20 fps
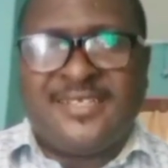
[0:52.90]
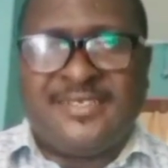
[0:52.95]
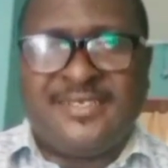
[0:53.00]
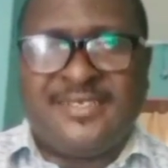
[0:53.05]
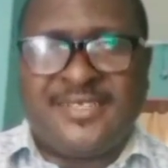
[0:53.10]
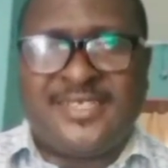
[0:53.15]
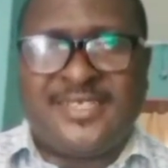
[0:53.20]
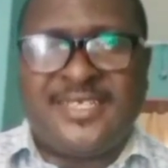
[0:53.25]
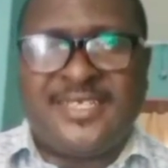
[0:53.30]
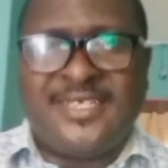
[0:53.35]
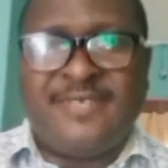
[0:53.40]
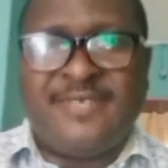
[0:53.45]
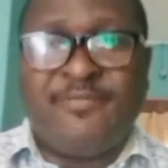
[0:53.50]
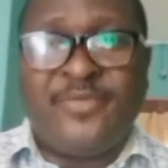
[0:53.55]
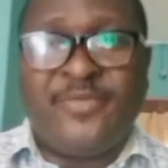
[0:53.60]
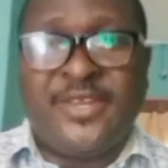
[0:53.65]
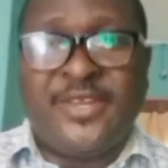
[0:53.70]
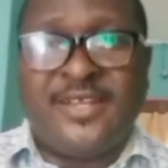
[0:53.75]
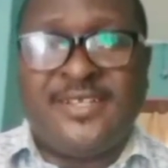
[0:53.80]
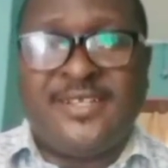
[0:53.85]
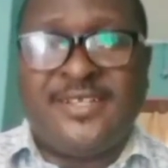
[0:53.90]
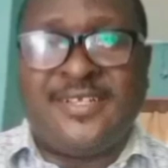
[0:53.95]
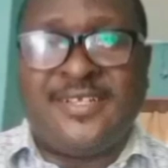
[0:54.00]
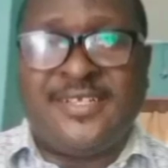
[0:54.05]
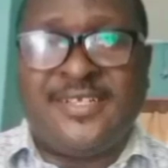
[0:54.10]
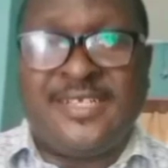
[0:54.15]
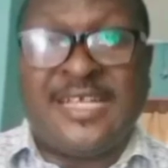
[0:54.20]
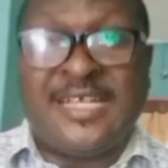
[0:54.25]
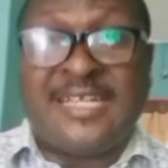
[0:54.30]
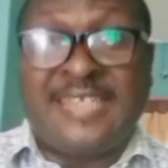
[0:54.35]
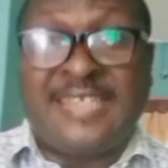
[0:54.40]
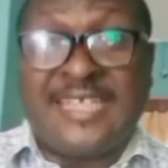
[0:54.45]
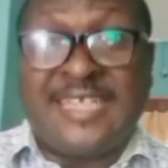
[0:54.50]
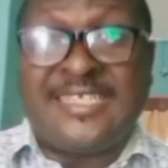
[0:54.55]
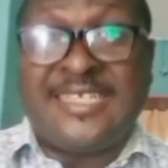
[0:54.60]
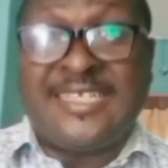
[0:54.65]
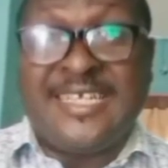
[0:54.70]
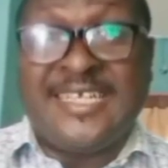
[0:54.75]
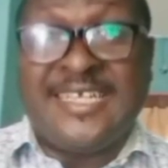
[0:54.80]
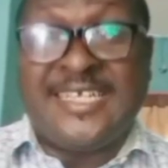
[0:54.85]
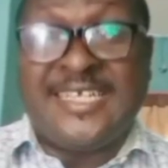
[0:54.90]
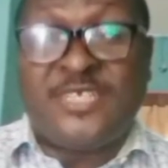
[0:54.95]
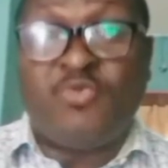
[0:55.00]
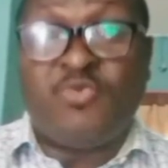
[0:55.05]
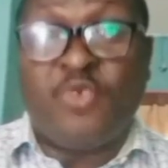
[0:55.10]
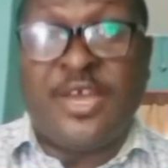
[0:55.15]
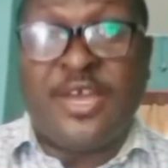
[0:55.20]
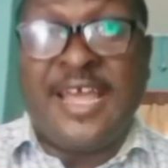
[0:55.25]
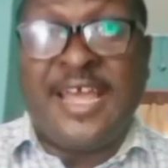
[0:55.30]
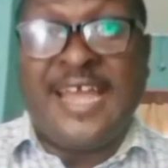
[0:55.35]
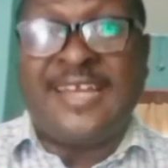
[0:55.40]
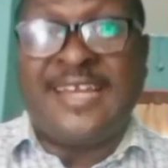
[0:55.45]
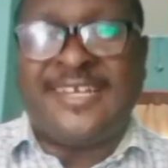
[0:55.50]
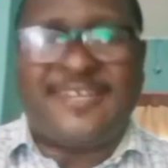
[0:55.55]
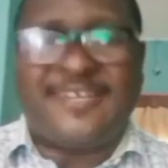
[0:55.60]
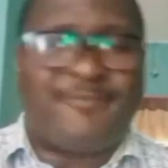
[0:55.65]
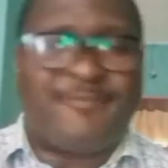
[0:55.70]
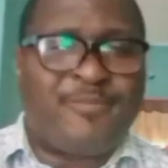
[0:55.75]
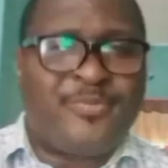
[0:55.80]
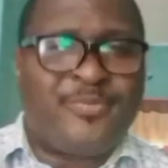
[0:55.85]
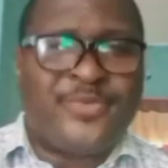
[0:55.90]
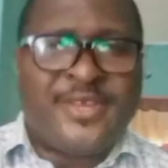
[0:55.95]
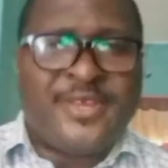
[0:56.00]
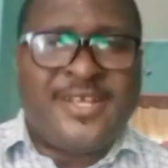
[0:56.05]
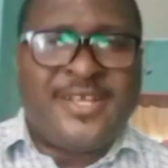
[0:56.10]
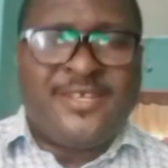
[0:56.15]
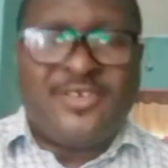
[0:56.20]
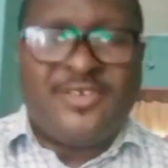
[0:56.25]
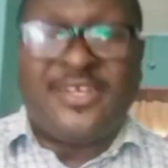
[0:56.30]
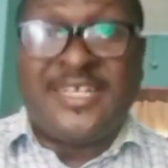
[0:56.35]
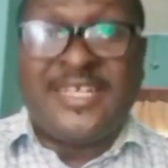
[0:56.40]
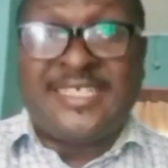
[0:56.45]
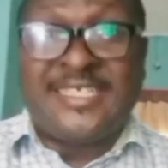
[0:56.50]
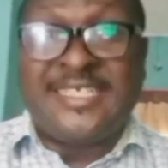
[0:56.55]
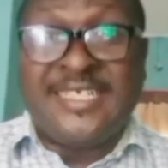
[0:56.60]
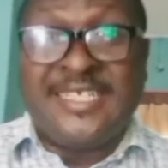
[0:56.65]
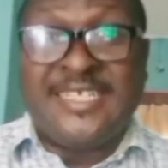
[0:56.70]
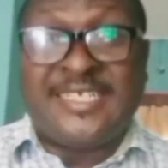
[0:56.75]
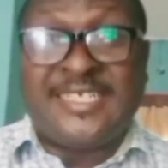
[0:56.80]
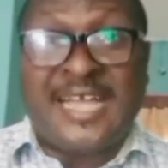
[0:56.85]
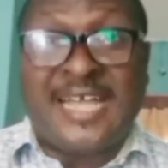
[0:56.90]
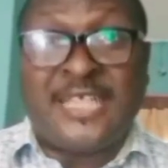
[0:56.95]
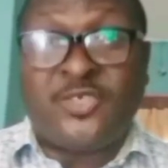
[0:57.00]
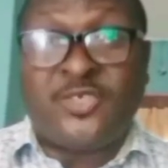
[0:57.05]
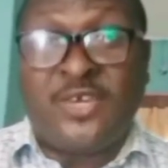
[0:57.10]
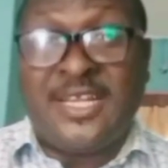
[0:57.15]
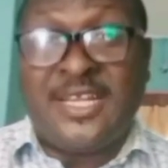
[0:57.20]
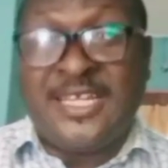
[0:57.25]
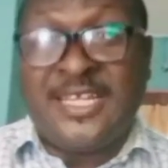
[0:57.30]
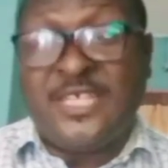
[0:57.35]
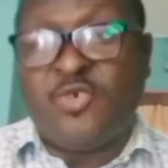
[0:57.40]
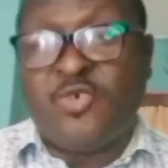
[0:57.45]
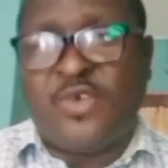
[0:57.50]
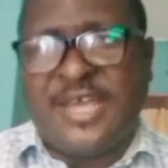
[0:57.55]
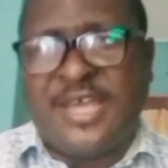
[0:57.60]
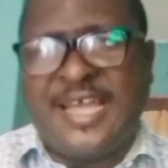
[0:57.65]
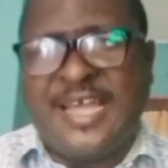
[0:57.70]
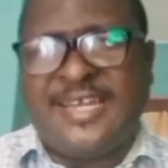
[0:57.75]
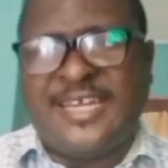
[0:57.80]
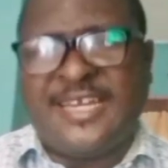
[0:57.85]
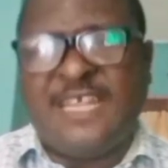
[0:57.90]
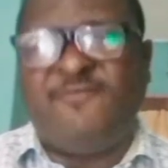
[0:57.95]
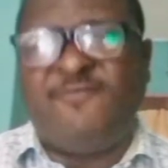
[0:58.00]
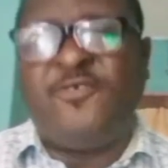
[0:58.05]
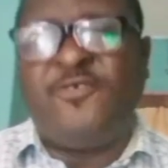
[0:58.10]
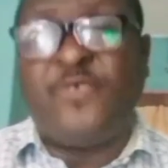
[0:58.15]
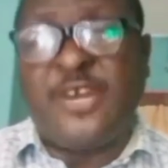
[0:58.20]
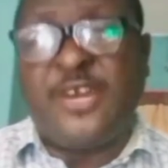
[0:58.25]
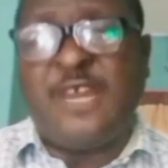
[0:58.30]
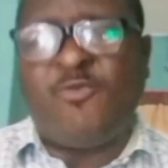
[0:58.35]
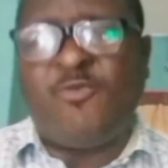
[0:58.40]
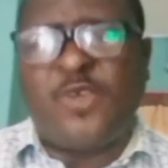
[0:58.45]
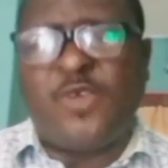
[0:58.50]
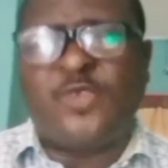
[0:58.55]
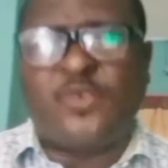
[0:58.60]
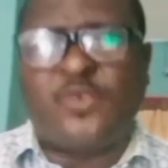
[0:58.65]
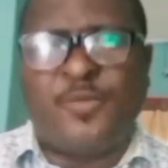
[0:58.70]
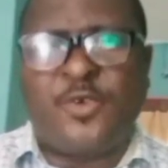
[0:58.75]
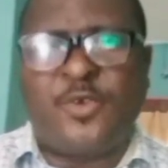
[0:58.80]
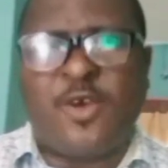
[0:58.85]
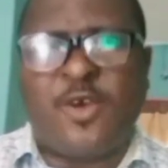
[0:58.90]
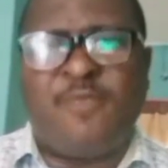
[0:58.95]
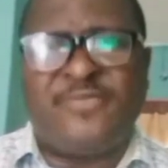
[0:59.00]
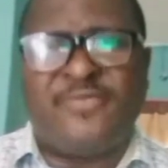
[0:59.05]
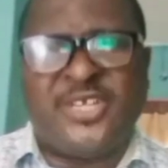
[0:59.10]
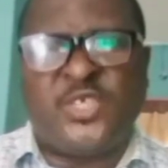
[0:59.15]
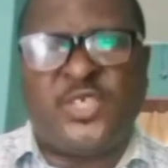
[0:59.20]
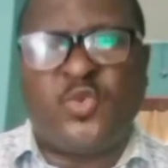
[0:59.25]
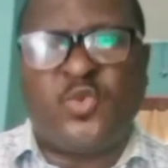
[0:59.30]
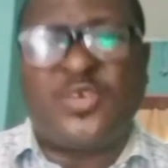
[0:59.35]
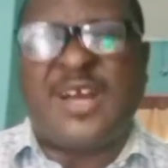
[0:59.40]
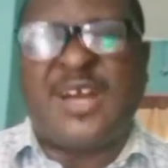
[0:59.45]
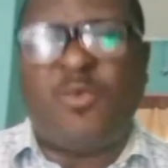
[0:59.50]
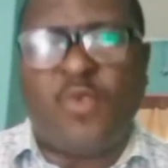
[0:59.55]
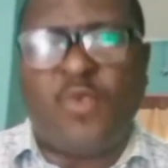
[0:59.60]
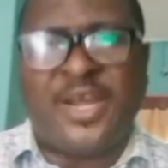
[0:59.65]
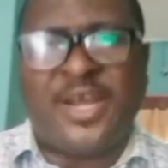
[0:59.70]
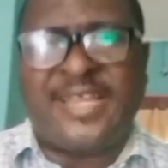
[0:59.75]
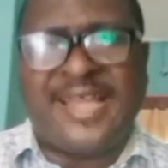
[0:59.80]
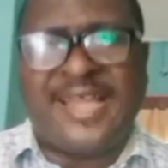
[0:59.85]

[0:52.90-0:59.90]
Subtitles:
You see, your destiny is in your hand. Your destiny is actually in your hand. If you really want to become rich, you can work